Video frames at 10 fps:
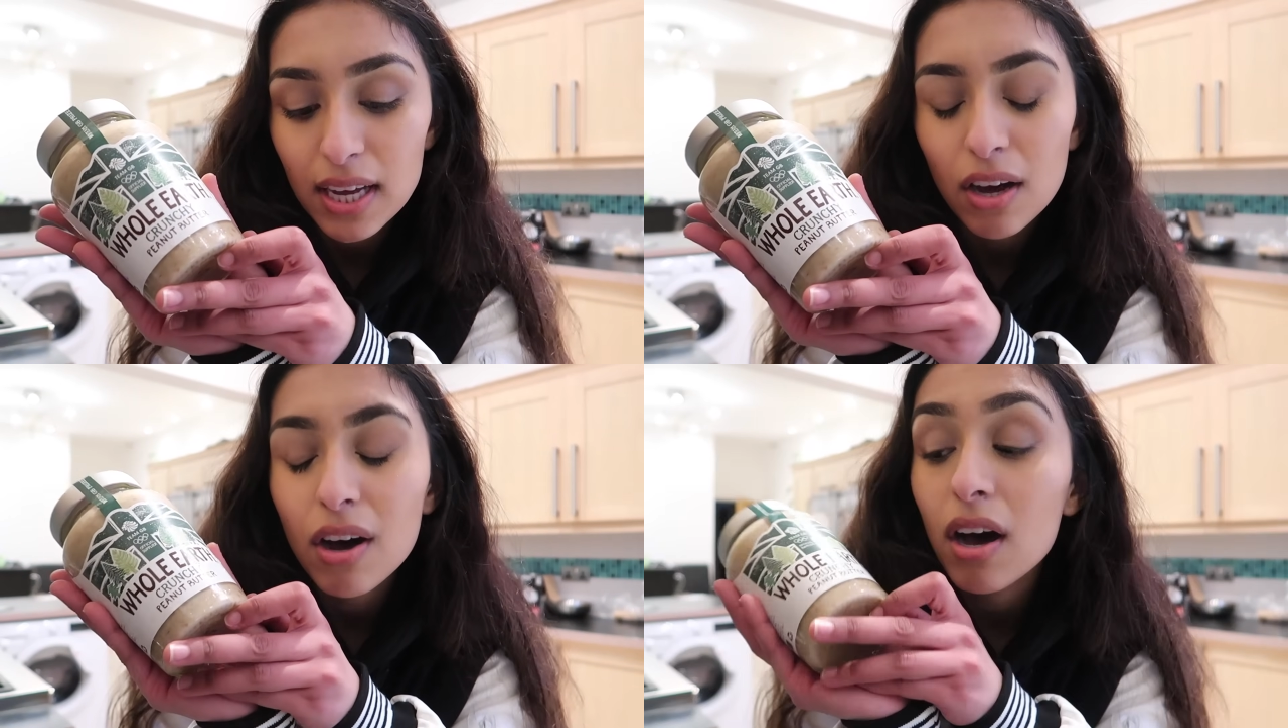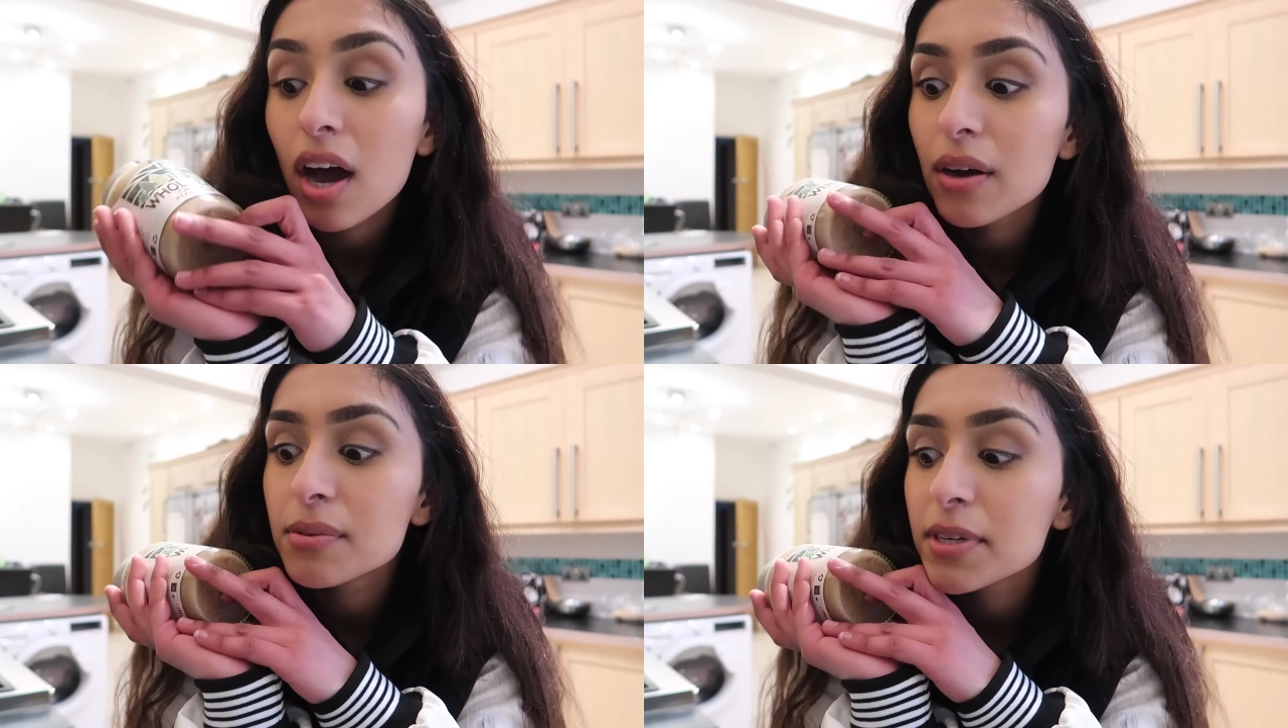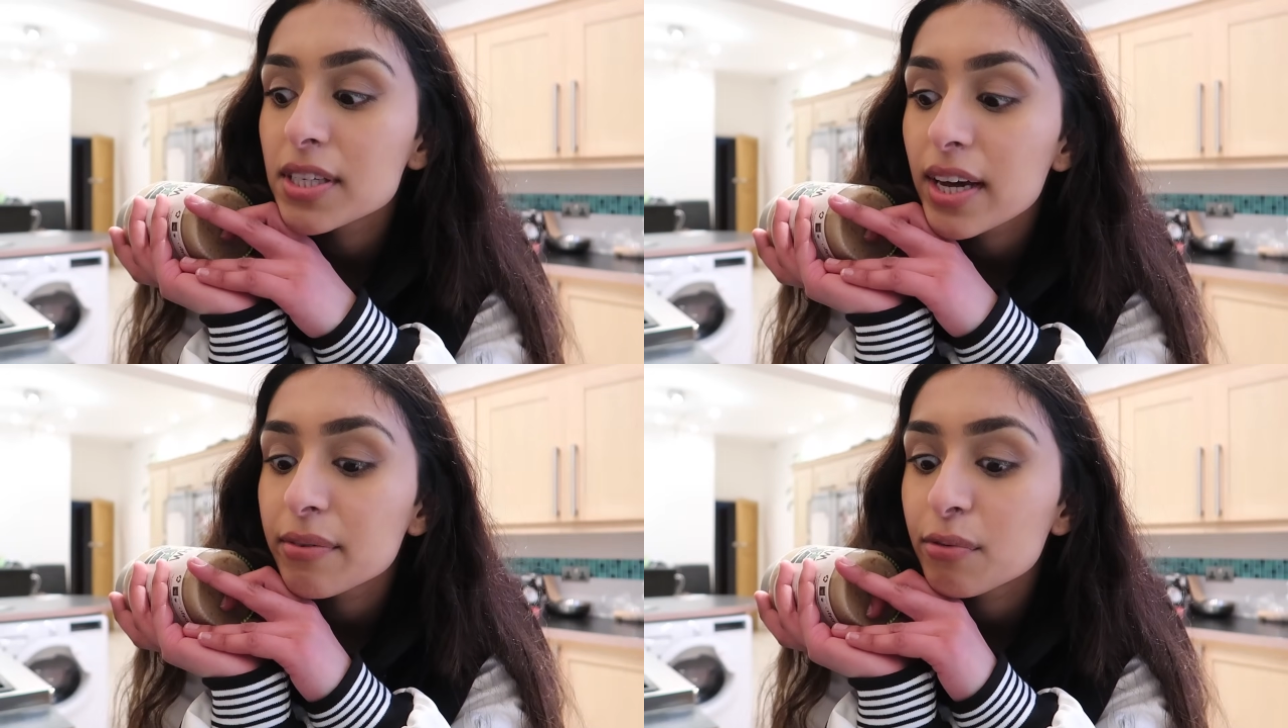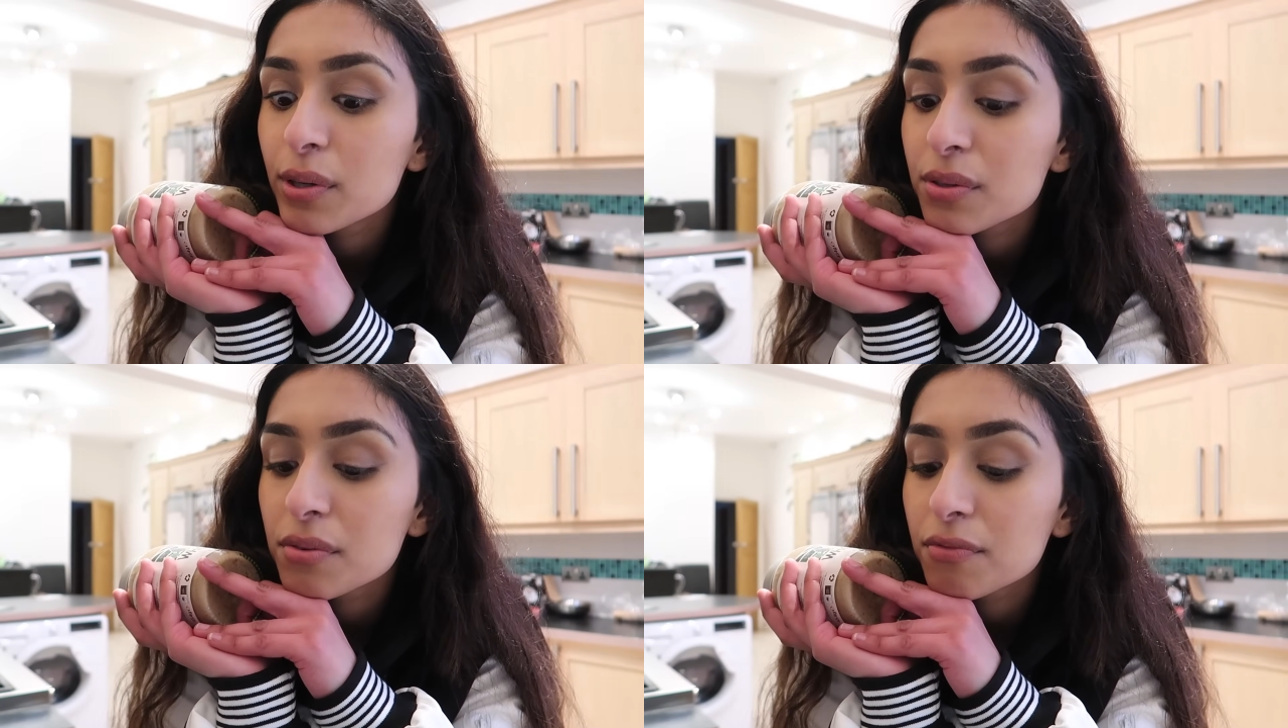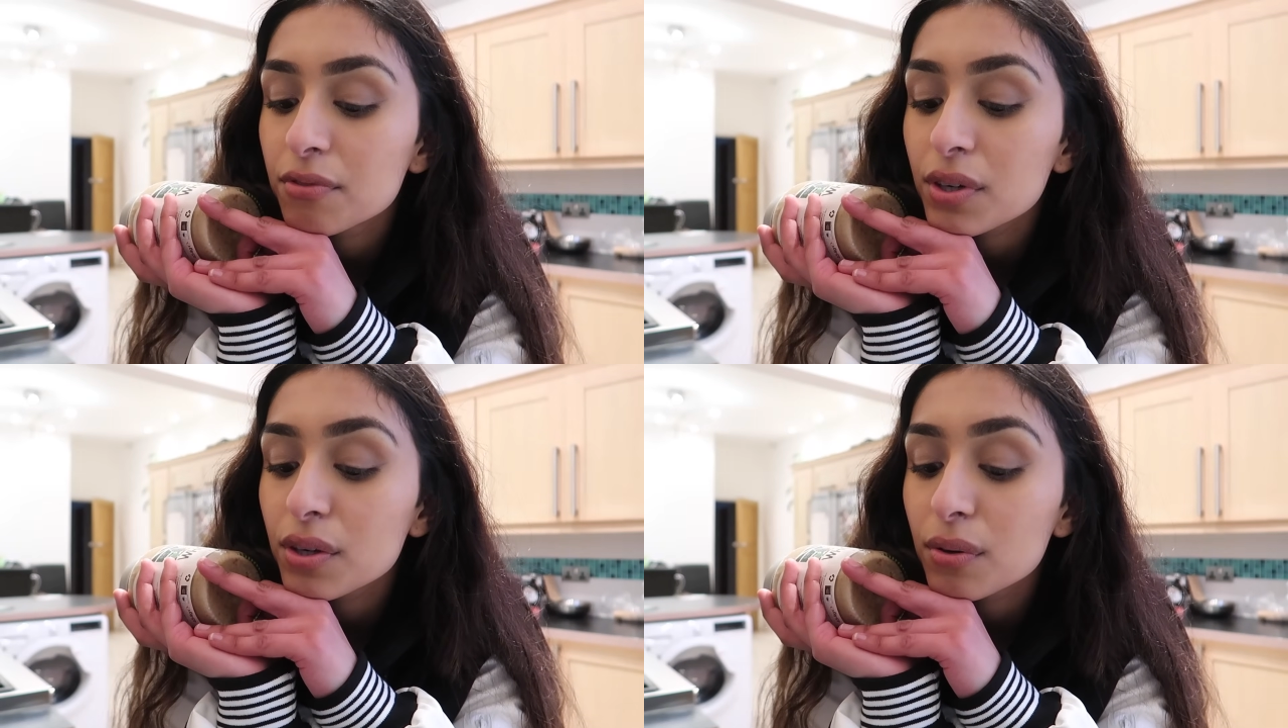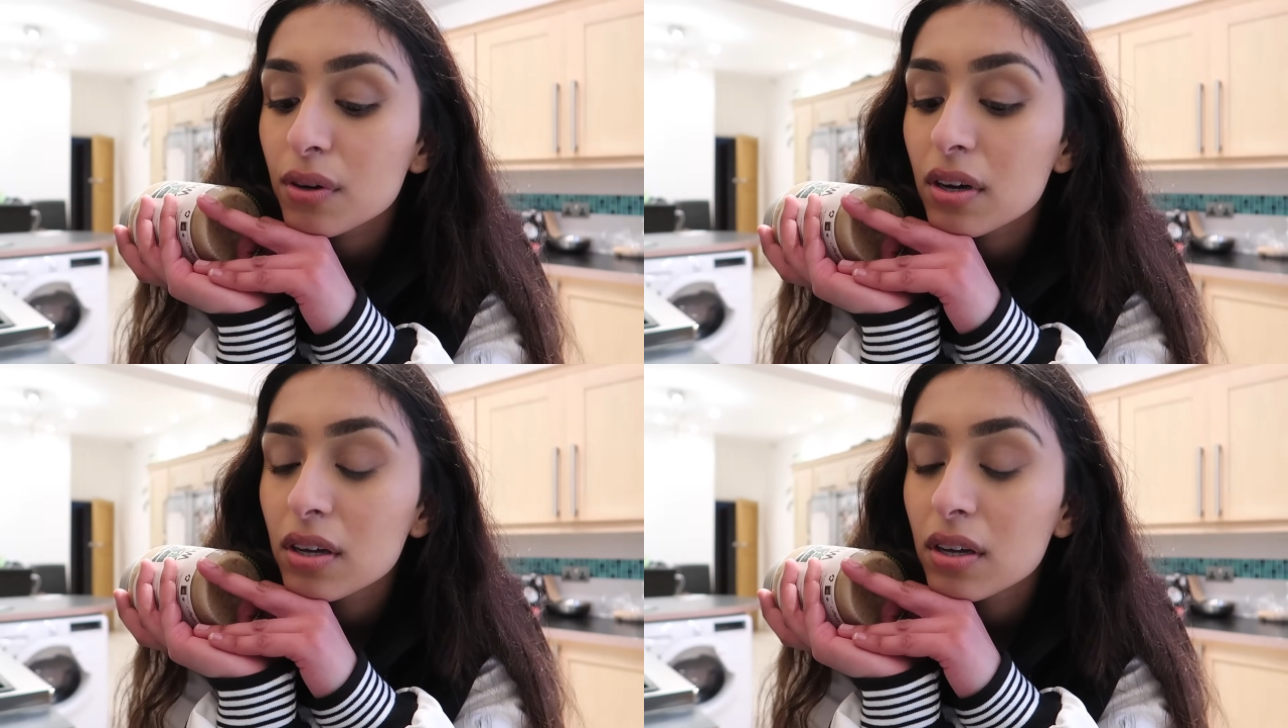Oh, I was meant to get frozen fruit.